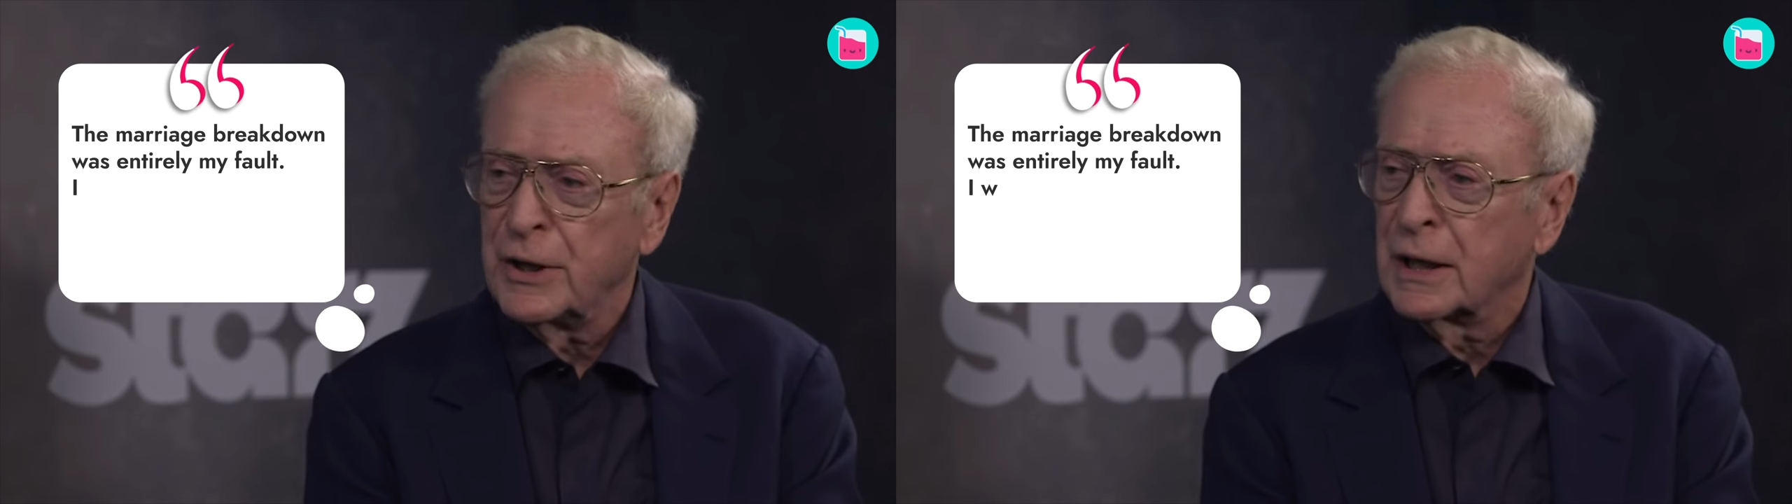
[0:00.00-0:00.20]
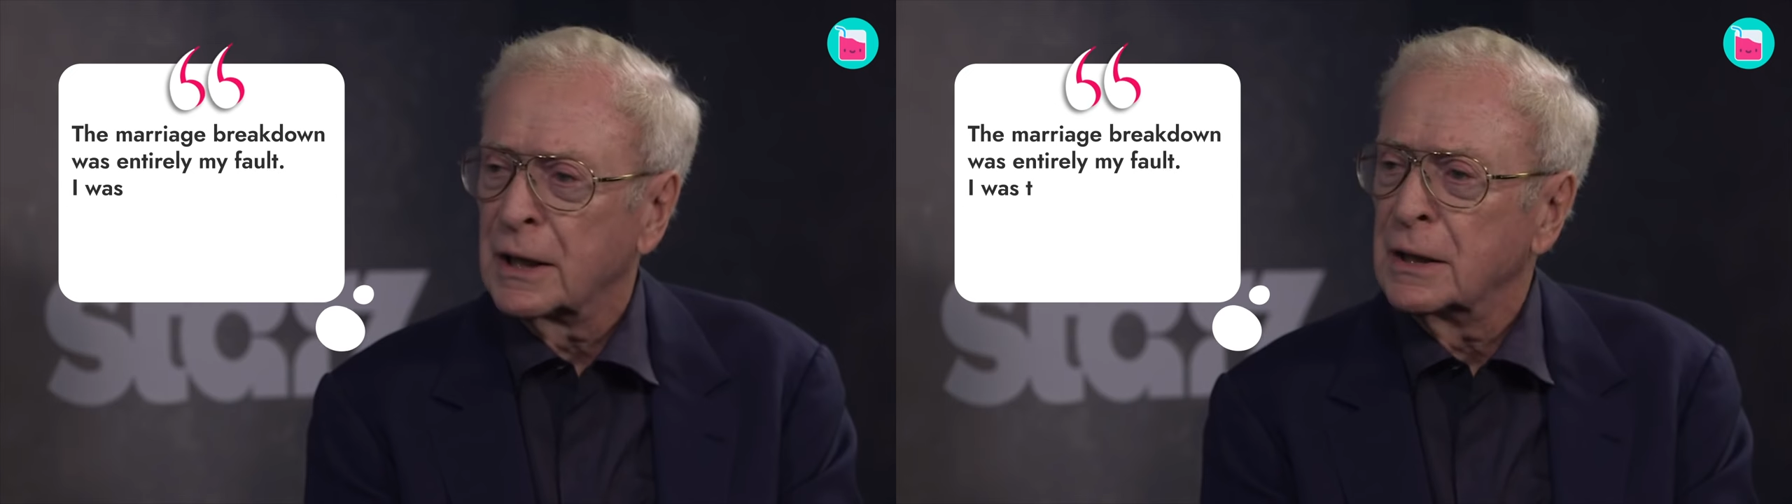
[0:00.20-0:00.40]

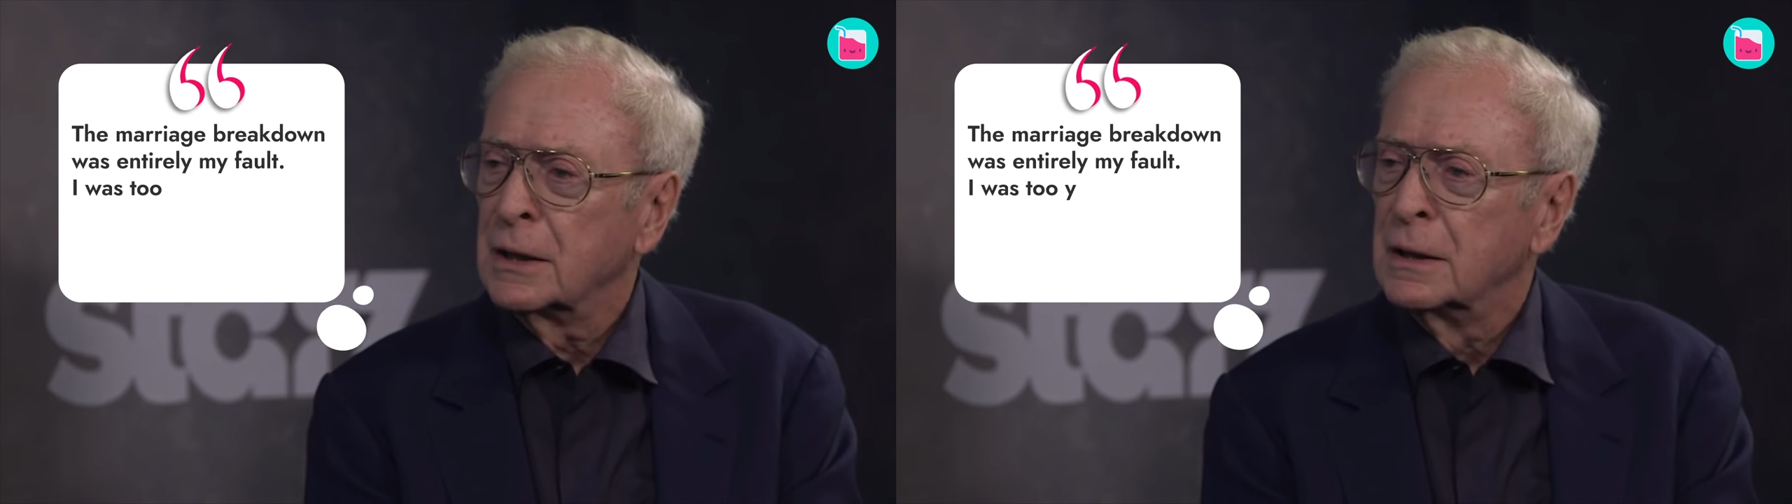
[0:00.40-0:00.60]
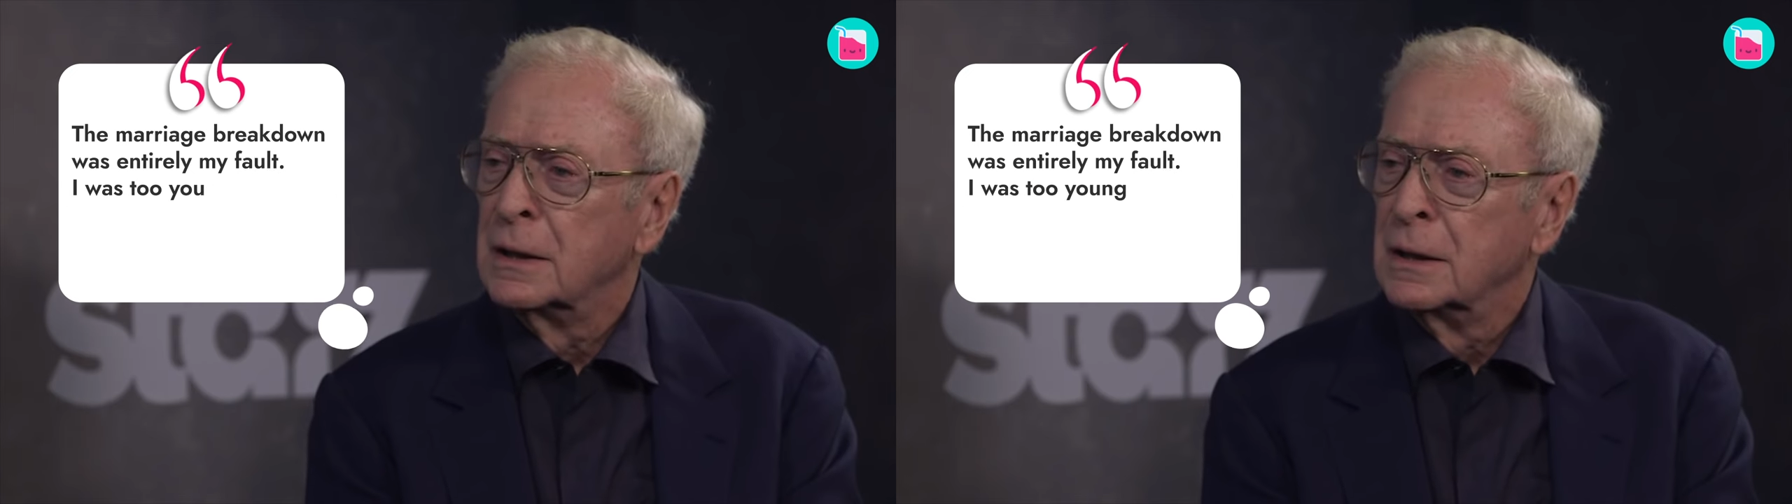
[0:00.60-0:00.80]
I was
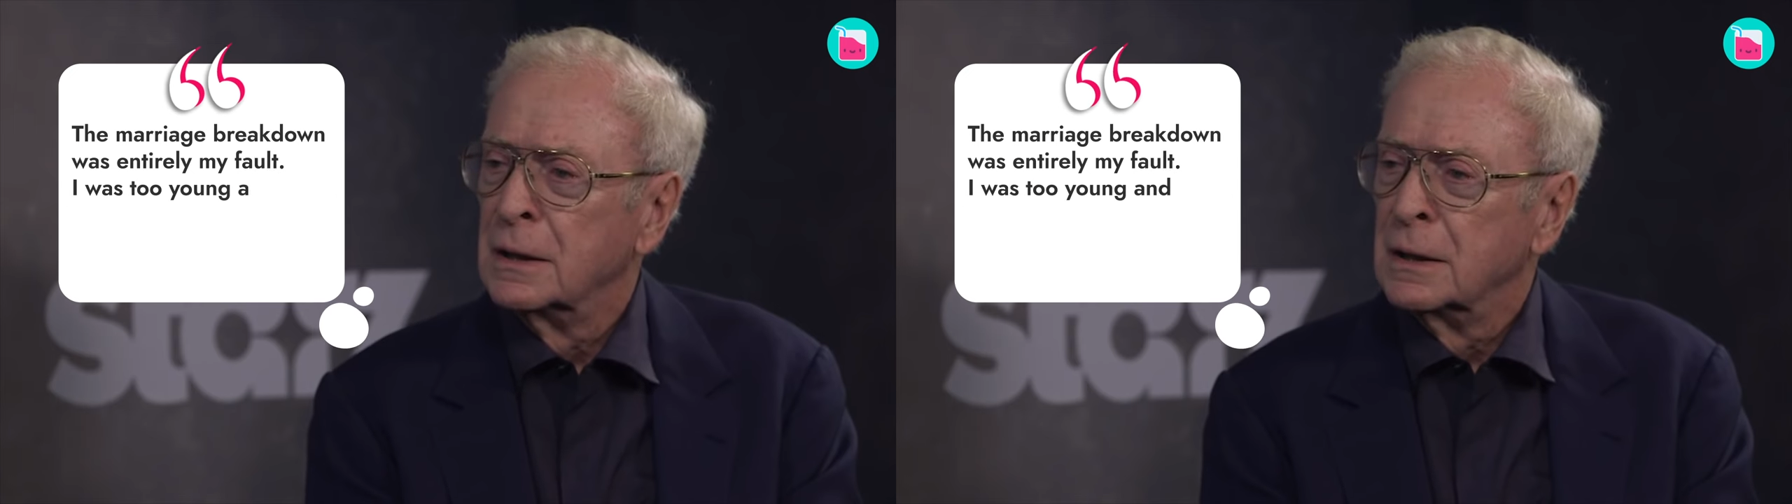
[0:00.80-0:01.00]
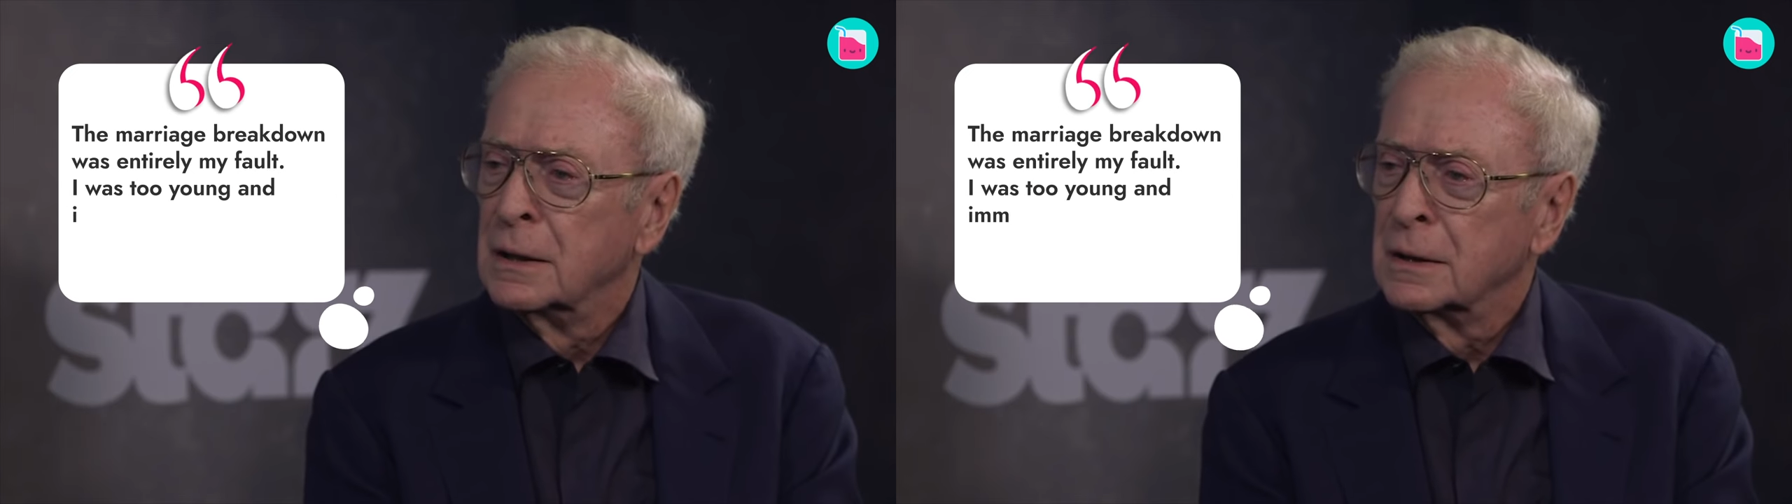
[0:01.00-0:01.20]
too
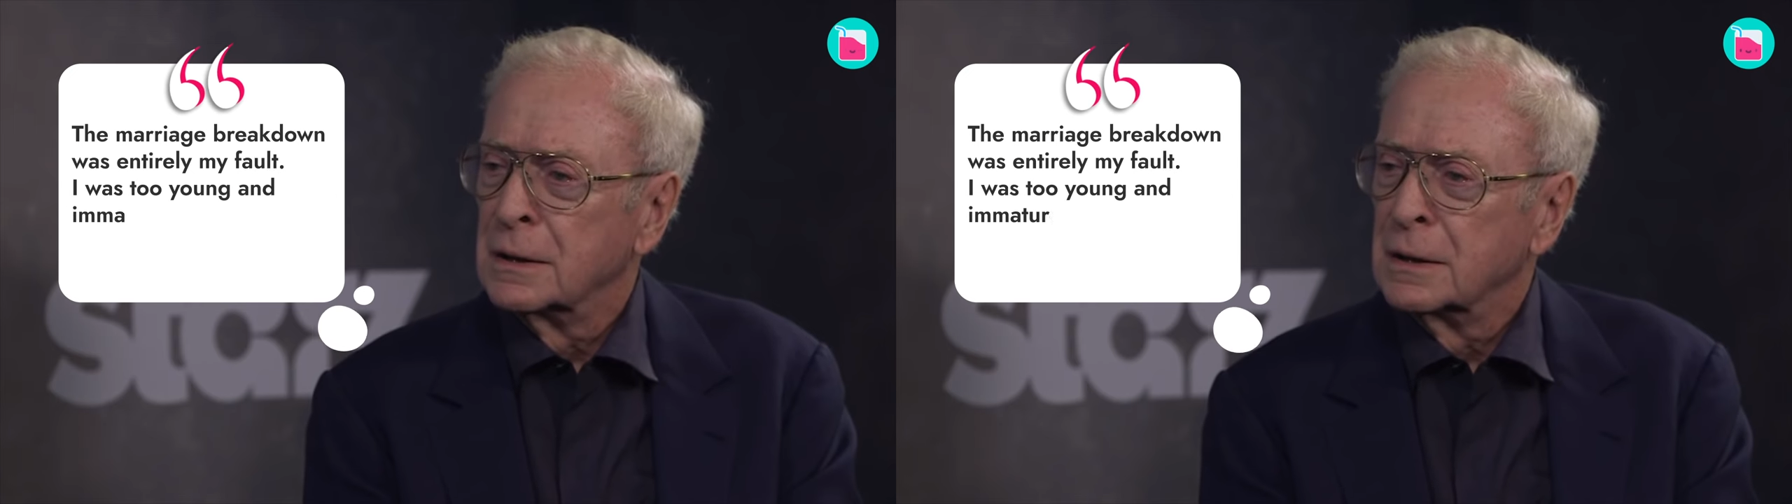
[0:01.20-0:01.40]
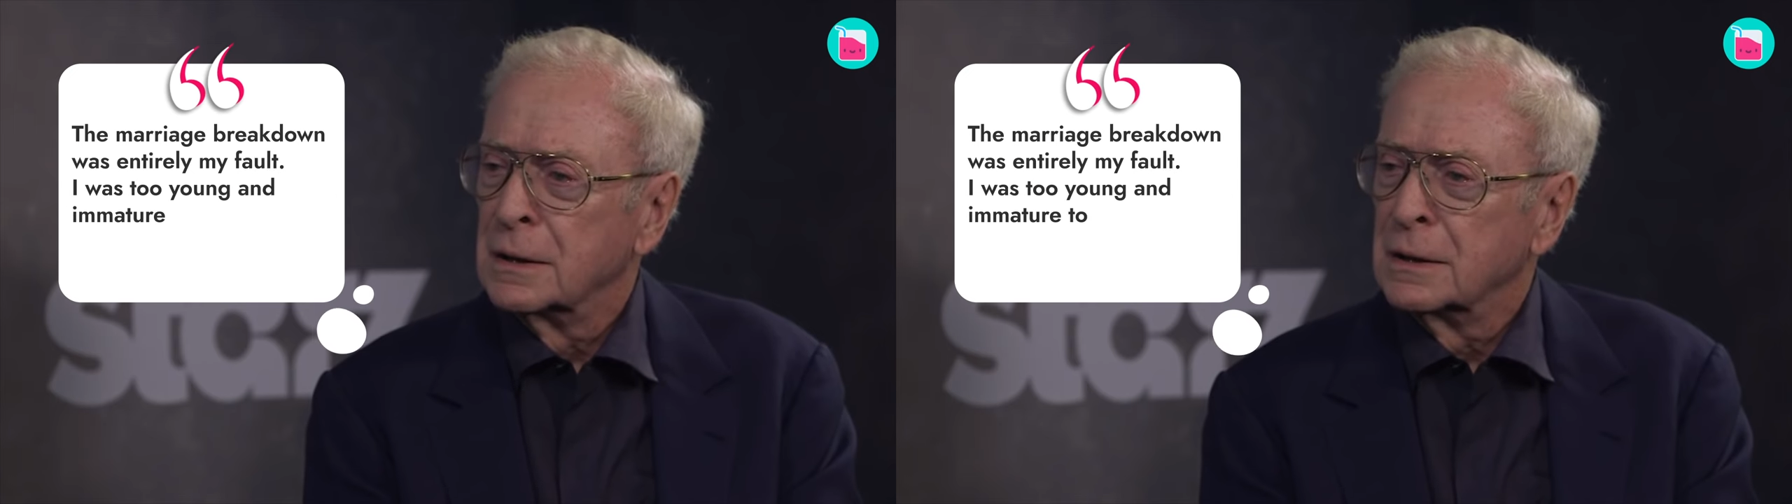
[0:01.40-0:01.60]
young and
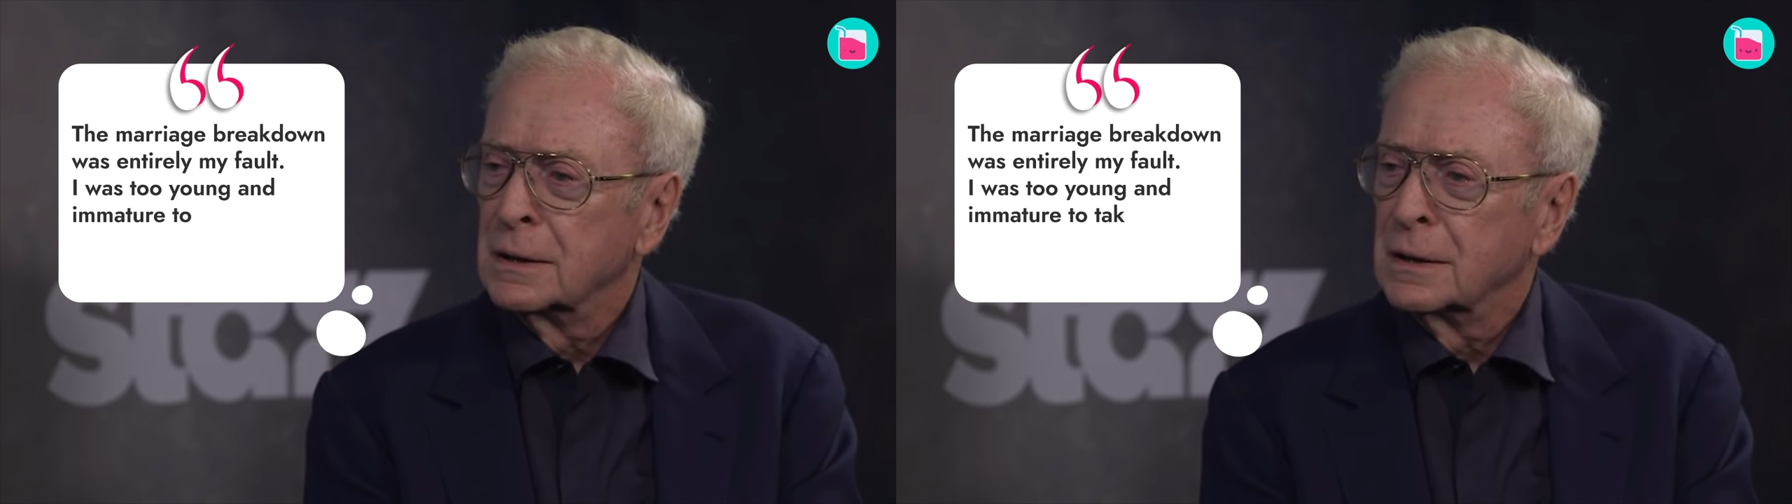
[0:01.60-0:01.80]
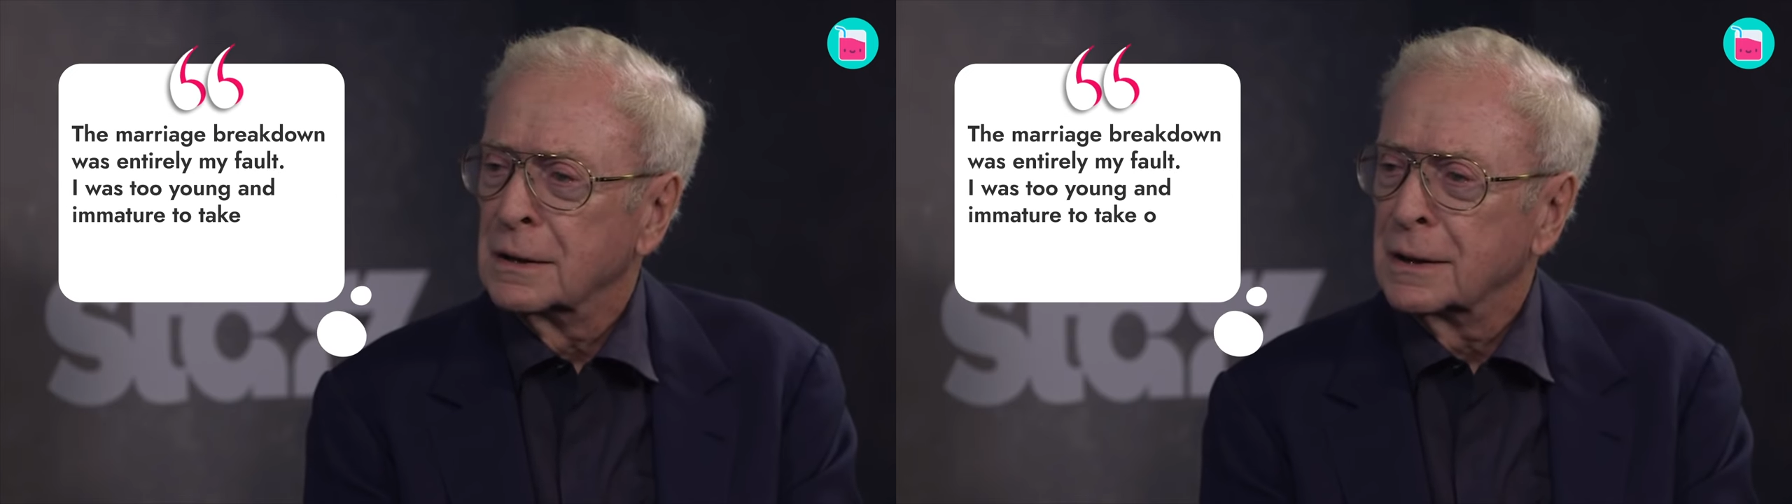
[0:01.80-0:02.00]
immature to